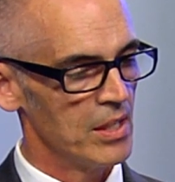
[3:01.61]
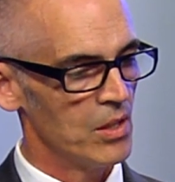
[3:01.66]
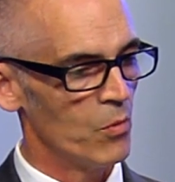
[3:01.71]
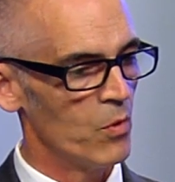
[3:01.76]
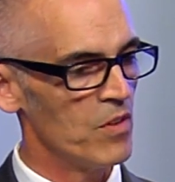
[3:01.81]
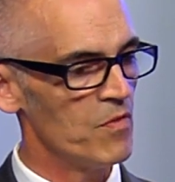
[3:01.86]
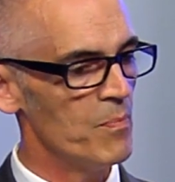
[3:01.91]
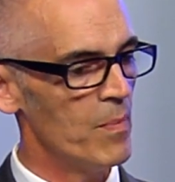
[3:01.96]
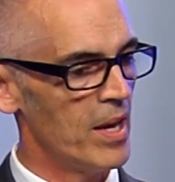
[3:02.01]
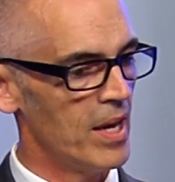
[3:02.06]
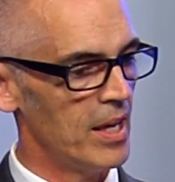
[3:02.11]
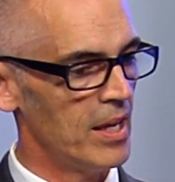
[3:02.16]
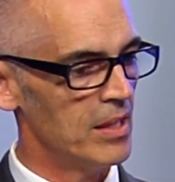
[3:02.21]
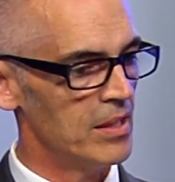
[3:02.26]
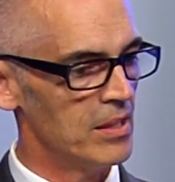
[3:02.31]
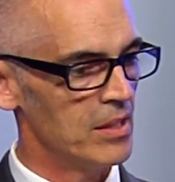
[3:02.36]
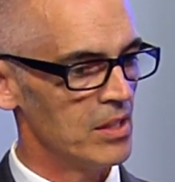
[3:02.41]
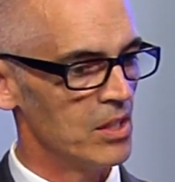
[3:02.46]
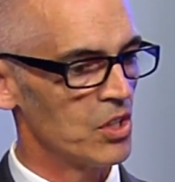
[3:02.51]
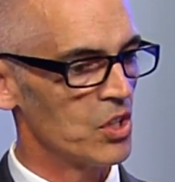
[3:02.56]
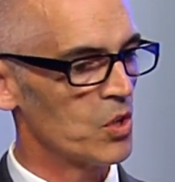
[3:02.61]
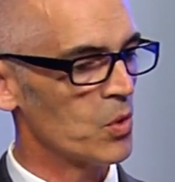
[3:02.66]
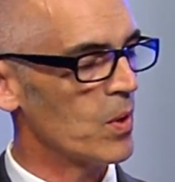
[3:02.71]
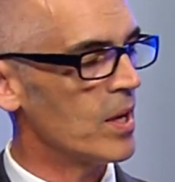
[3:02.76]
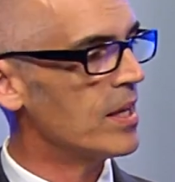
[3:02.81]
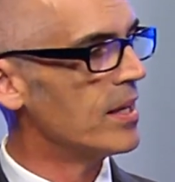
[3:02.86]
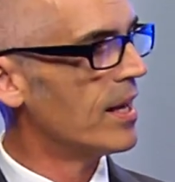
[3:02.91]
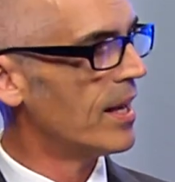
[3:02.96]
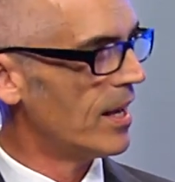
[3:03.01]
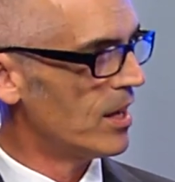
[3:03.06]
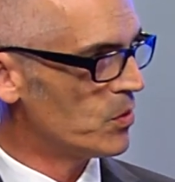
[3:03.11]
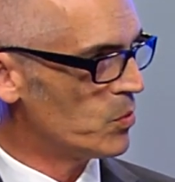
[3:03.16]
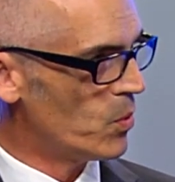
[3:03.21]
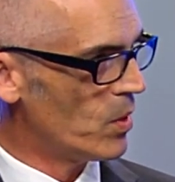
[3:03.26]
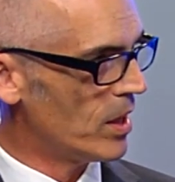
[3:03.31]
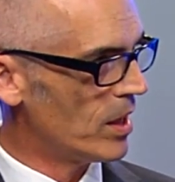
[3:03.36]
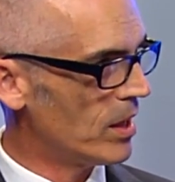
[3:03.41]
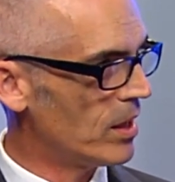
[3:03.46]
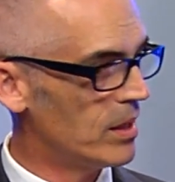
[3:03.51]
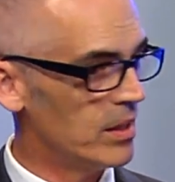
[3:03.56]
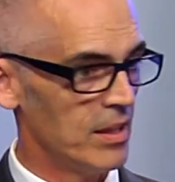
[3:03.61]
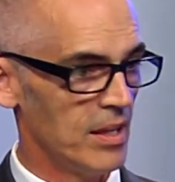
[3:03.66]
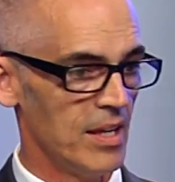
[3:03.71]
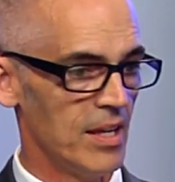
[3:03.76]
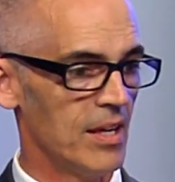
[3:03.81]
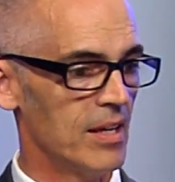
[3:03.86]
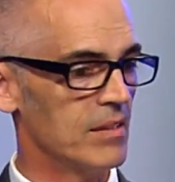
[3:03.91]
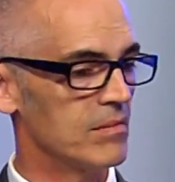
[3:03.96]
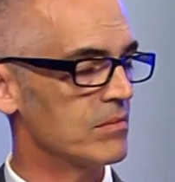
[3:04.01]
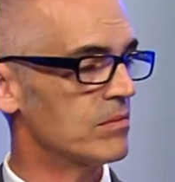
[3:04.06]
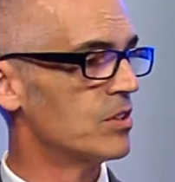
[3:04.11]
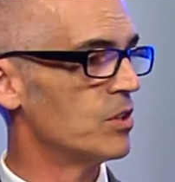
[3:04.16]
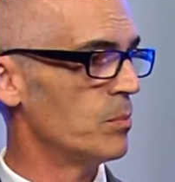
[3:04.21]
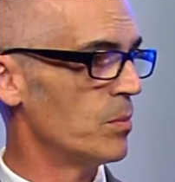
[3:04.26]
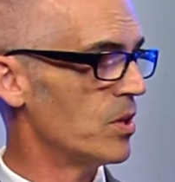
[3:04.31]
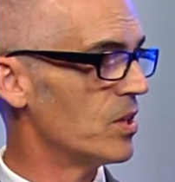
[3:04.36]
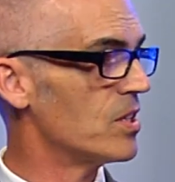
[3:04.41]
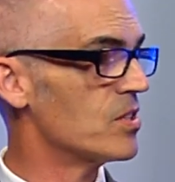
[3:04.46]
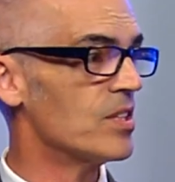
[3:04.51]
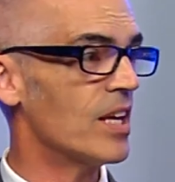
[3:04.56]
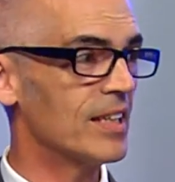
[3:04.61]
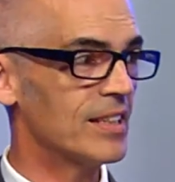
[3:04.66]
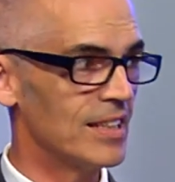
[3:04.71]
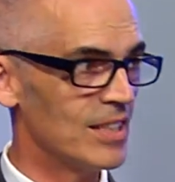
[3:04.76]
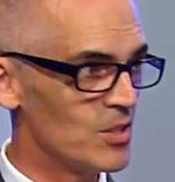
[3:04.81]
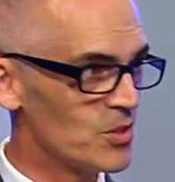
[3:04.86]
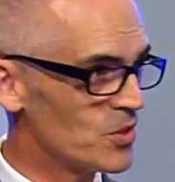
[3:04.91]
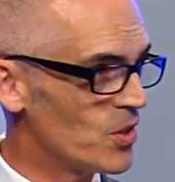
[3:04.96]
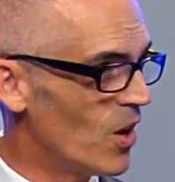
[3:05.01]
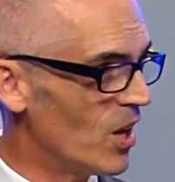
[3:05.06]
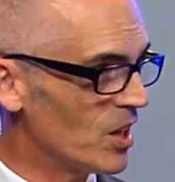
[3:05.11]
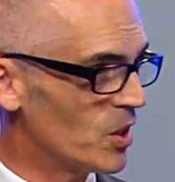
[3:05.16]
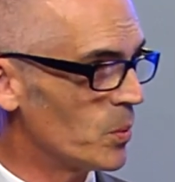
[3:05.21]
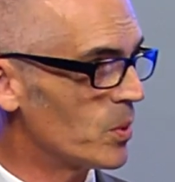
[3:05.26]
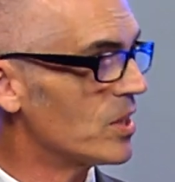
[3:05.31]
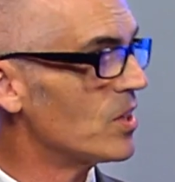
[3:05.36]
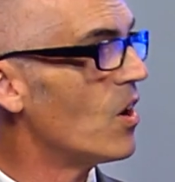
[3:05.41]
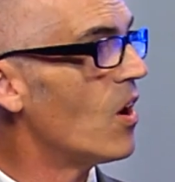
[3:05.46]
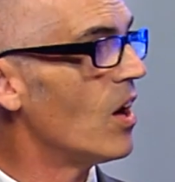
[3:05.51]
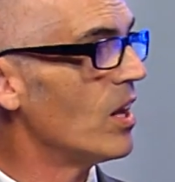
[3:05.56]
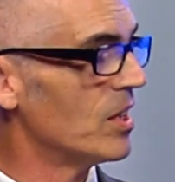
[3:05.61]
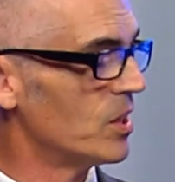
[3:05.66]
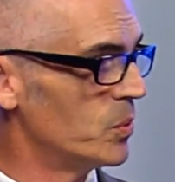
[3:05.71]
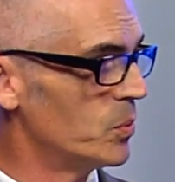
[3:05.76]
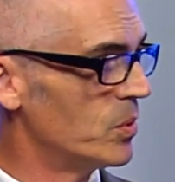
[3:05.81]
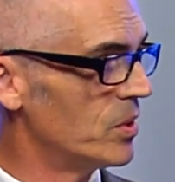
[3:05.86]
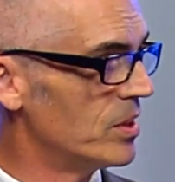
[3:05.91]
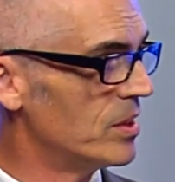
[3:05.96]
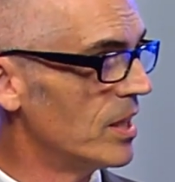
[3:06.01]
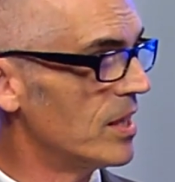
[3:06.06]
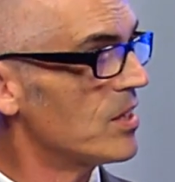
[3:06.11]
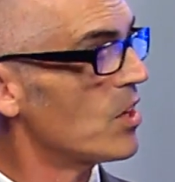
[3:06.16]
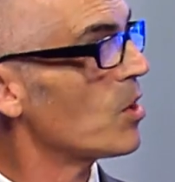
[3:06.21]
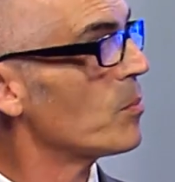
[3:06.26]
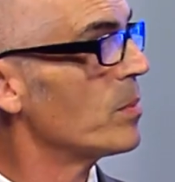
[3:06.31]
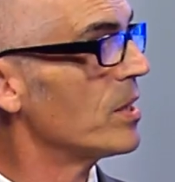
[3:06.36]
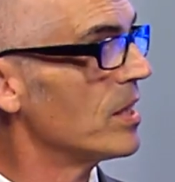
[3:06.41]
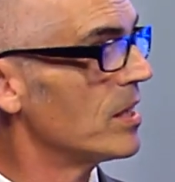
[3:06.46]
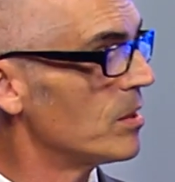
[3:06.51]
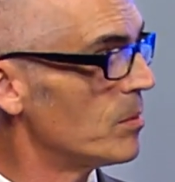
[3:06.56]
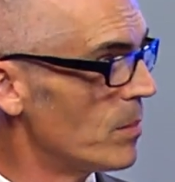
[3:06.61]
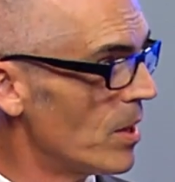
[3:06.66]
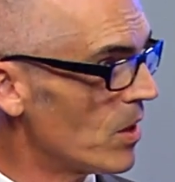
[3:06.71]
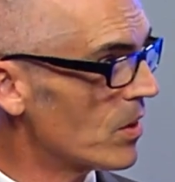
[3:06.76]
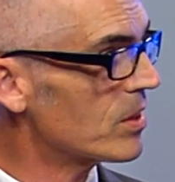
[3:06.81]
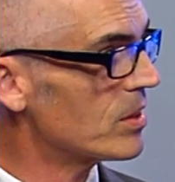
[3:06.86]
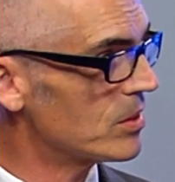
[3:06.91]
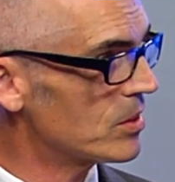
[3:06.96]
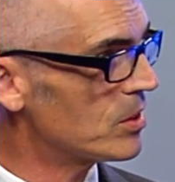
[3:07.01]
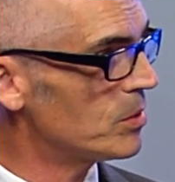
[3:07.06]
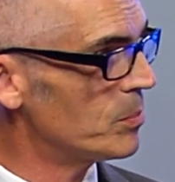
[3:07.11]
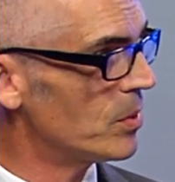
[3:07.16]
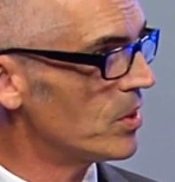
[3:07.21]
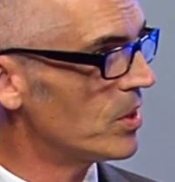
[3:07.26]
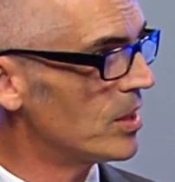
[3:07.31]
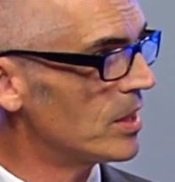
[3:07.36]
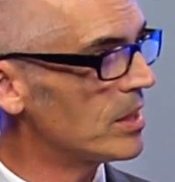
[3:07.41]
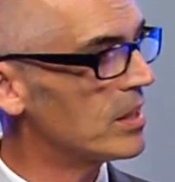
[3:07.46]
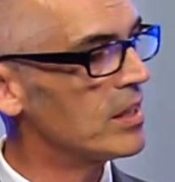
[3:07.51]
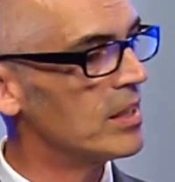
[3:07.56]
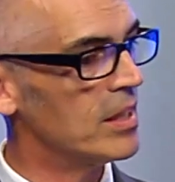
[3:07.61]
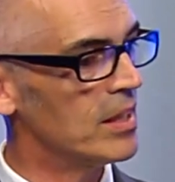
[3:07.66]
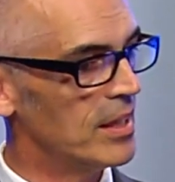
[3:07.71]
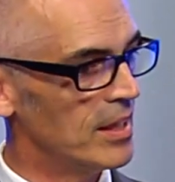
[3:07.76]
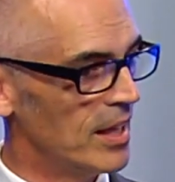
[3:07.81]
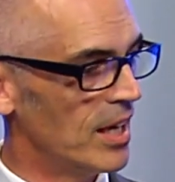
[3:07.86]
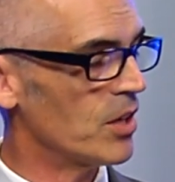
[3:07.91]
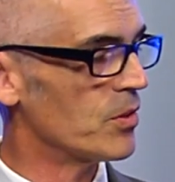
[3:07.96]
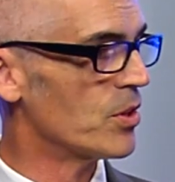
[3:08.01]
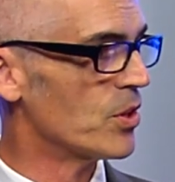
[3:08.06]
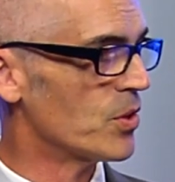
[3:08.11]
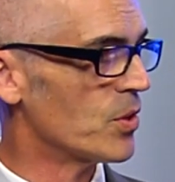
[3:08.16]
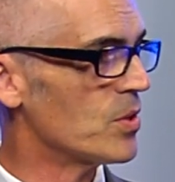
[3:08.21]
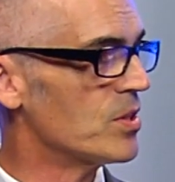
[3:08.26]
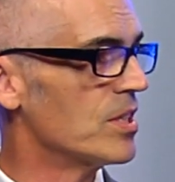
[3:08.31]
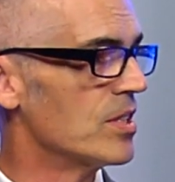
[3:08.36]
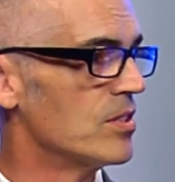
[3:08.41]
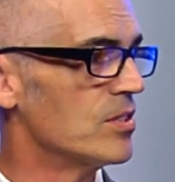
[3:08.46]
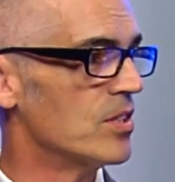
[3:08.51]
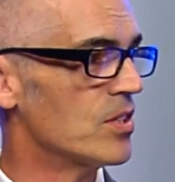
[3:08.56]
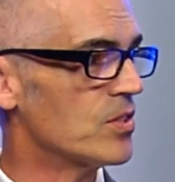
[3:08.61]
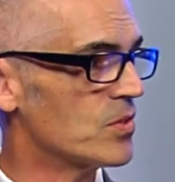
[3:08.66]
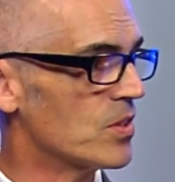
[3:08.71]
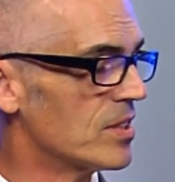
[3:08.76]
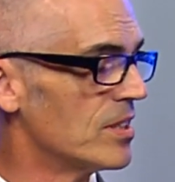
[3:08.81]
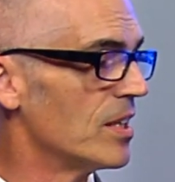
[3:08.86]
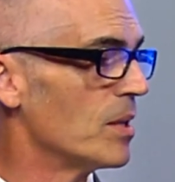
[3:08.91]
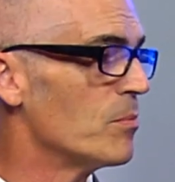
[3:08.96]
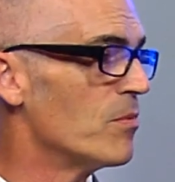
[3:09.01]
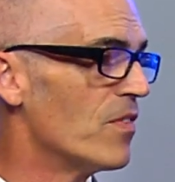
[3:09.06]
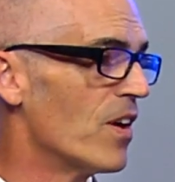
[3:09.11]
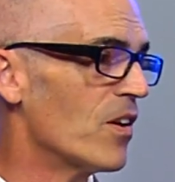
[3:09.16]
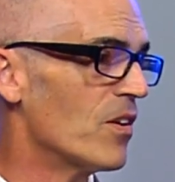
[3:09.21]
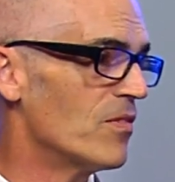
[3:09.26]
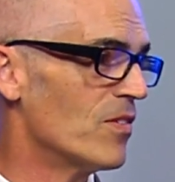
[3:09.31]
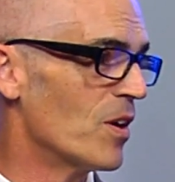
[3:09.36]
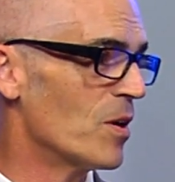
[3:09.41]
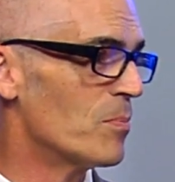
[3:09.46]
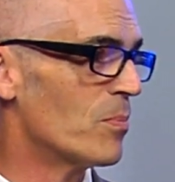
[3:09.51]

we've made great headway in communities like East Hollywood and Hollywood and the Armenian American community here in the 13th District, and I'm very, very